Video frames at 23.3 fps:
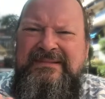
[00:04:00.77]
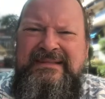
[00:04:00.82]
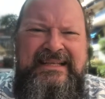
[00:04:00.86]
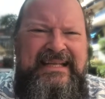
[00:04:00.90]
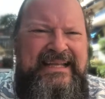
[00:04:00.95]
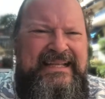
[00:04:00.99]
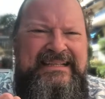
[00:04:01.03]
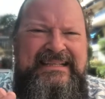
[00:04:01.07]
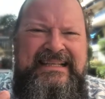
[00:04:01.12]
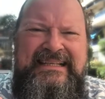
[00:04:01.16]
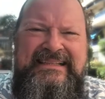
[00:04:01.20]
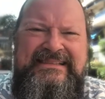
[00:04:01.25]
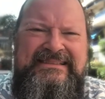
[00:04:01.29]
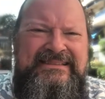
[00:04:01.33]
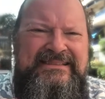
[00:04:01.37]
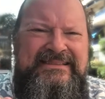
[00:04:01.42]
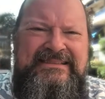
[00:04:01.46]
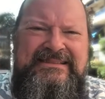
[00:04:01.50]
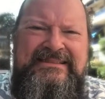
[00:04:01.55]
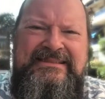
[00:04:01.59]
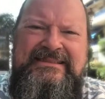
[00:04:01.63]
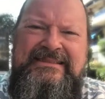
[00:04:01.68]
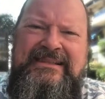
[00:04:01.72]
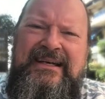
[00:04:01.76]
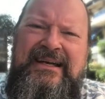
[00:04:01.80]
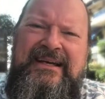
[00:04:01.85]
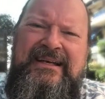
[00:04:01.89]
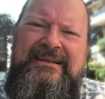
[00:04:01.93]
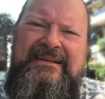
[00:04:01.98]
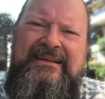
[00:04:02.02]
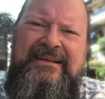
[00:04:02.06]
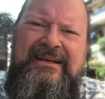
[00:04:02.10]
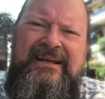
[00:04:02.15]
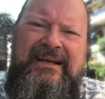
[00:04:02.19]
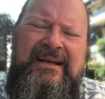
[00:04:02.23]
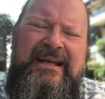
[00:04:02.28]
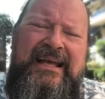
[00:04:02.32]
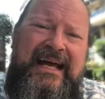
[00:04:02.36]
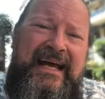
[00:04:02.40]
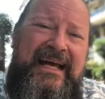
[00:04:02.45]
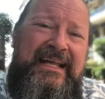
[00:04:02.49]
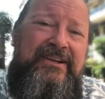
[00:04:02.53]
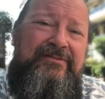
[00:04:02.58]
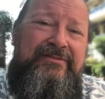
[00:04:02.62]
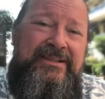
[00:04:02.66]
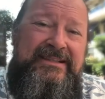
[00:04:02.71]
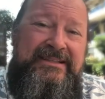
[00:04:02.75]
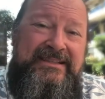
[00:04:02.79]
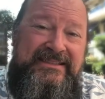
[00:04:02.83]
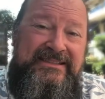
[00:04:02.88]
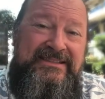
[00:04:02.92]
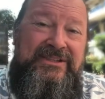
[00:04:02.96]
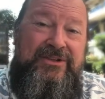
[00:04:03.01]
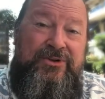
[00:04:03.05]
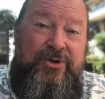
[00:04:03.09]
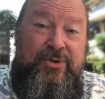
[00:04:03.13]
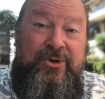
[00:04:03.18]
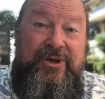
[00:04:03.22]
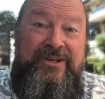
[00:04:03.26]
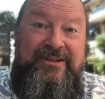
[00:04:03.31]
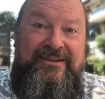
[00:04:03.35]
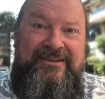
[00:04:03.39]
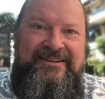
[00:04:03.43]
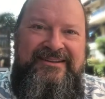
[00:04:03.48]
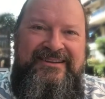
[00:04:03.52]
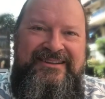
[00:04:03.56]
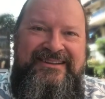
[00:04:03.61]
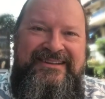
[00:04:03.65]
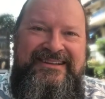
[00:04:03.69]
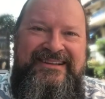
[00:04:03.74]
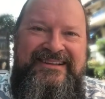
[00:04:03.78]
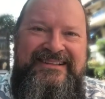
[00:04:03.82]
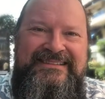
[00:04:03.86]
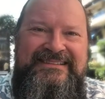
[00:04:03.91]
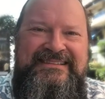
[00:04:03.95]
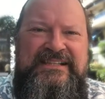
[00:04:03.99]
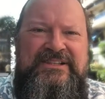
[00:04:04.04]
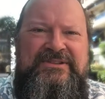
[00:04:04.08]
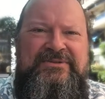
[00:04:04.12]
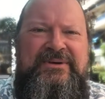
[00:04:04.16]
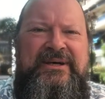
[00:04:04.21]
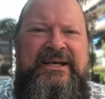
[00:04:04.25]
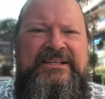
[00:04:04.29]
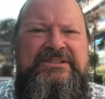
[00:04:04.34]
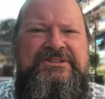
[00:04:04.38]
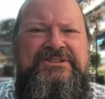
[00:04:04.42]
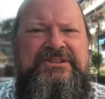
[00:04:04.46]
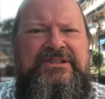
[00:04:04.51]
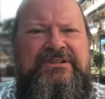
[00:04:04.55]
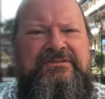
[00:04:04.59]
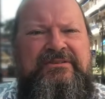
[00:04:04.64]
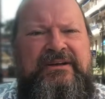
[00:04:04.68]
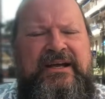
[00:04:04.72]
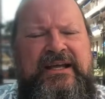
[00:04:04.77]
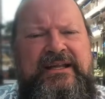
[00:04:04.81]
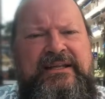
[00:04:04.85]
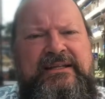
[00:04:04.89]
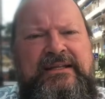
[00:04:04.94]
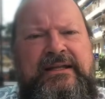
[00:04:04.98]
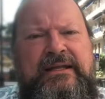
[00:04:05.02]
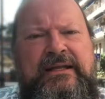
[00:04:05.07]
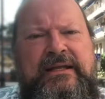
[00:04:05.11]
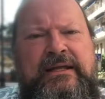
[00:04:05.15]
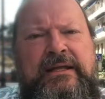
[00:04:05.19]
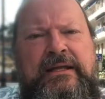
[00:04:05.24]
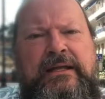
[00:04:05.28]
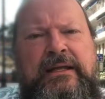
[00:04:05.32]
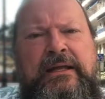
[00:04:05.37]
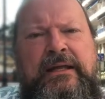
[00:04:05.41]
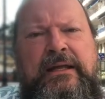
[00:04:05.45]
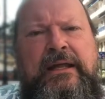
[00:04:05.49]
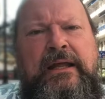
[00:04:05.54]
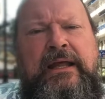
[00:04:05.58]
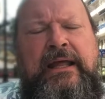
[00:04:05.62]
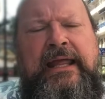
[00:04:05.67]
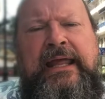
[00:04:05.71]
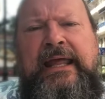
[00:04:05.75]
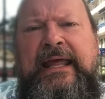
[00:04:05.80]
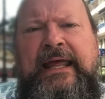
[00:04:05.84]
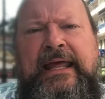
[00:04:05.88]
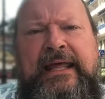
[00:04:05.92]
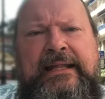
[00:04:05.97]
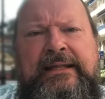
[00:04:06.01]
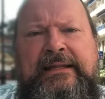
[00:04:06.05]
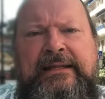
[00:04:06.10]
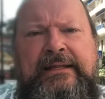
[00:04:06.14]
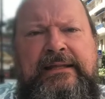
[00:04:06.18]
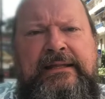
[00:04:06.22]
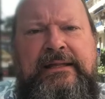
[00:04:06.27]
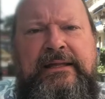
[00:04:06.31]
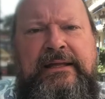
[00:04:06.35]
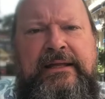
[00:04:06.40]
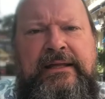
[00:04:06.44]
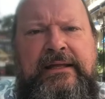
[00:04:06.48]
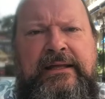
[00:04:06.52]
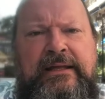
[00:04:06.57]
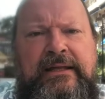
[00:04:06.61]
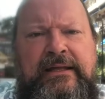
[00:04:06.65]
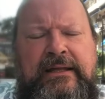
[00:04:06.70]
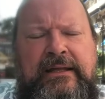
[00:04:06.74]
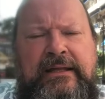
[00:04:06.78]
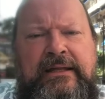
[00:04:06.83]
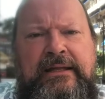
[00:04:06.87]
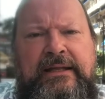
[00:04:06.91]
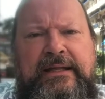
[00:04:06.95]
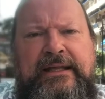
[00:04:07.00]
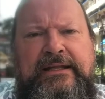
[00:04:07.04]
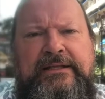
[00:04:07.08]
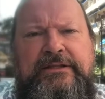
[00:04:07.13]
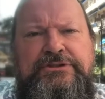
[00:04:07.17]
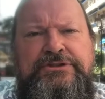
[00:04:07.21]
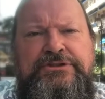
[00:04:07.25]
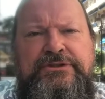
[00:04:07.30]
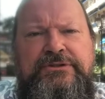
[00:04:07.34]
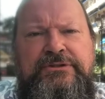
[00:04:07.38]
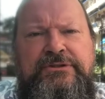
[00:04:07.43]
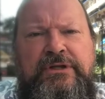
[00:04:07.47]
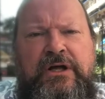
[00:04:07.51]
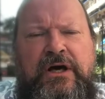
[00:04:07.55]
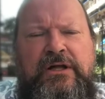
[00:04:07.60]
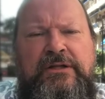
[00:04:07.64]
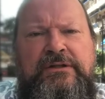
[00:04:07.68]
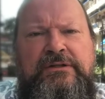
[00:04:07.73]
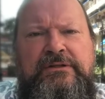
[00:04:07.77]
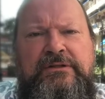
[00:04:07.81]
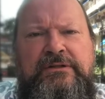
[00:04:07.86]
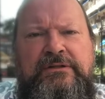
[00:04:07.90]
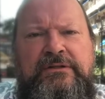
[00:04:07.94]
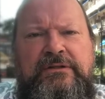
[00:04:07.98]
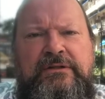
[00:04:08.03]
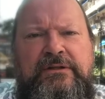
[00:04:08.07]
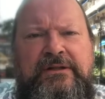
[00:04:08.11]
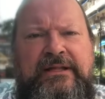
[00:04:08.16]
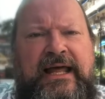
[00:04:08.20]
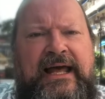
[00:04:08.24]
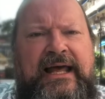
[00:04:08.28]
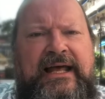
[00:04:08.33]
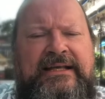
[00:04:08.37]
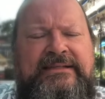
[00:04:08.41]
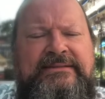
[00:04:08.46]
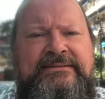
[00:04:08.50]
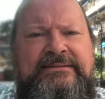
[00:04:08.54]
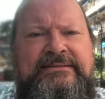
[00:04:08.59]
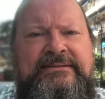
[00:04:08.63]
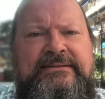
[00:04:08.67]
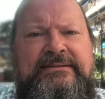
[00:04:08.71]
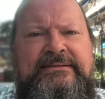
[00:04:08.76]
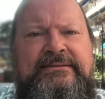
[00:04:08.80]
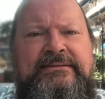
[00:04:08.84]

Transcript: it is a kind of a disloyal situation, right? And uh, it should not last.